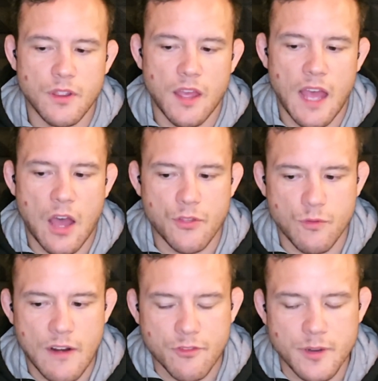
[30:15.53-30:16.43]
how the
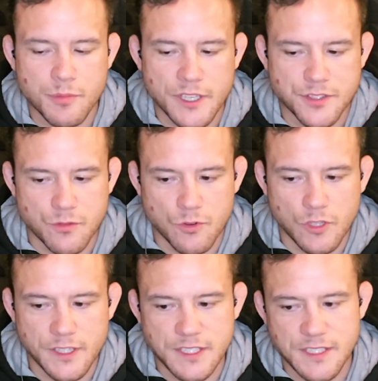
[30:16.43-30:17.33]
referee plays a
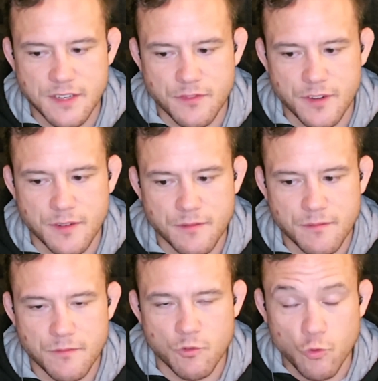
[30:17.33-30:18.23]
role in these different
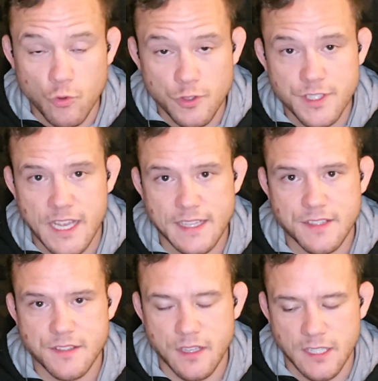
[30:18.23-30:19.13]
rule
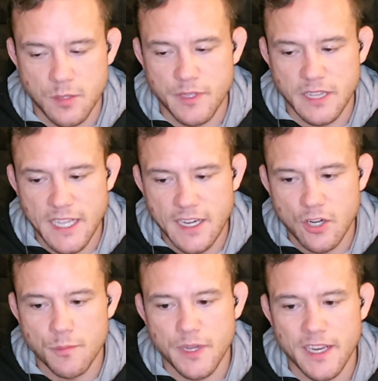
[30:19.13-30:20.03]
sets a little bit
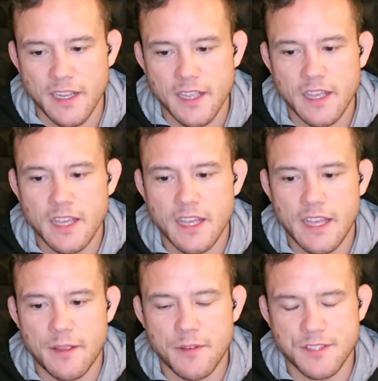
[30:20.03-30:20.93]
later, but
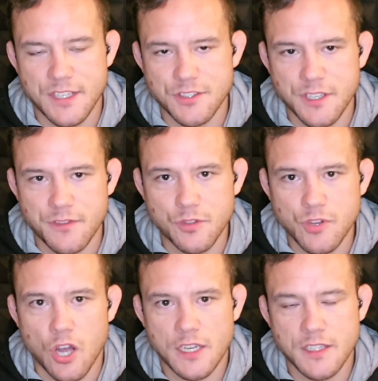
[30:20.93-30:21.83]
essentially if you
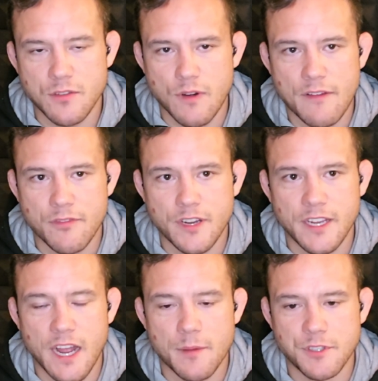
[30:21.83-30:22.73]
talk to the referee
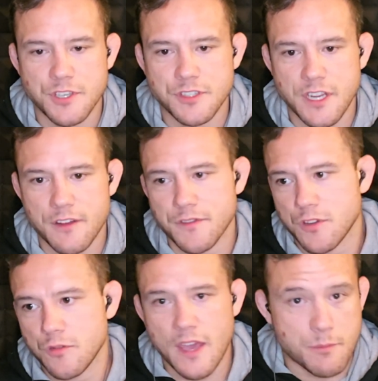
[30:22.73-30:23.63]
in IBJJF,
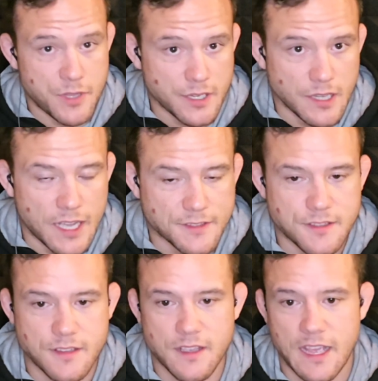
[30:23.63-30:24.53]
you get
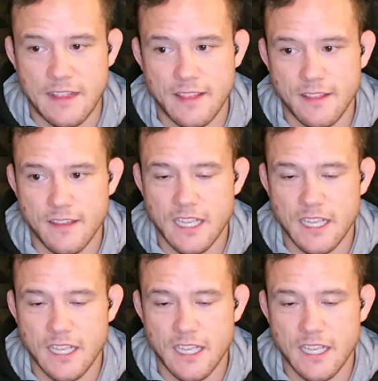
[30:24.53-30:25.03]
penalized. And